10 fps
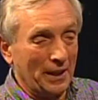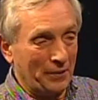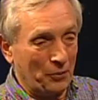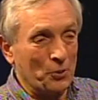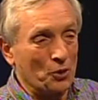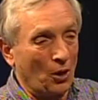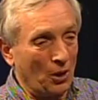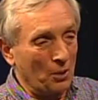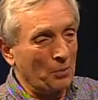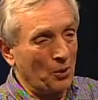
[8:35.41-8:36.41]
if it was
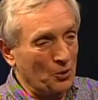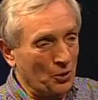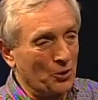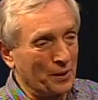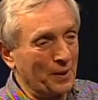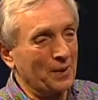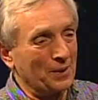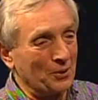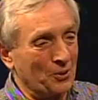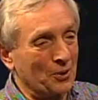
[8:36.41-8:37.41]
all about cooking
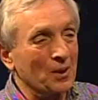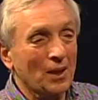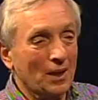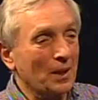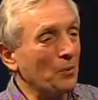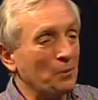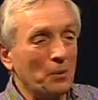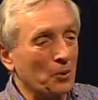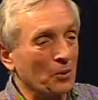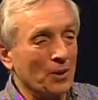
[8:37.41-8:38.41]
and mm. cook it would be
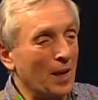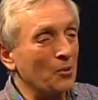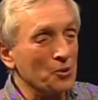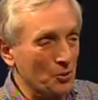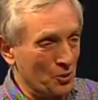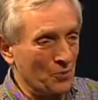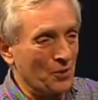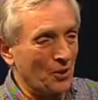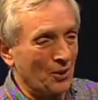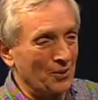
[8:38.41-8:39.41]
worth thousands of
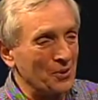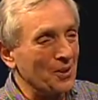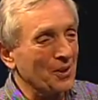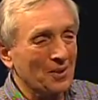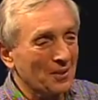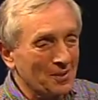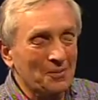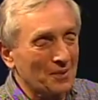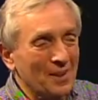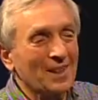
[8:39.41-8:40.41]
there dollars. So it's
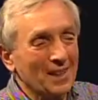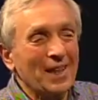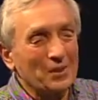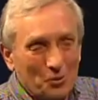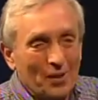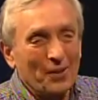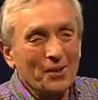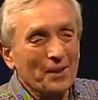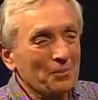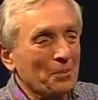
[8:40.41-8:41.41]
rarity too. It's
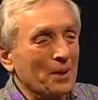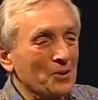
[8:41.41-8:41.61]
rarity, yeah. but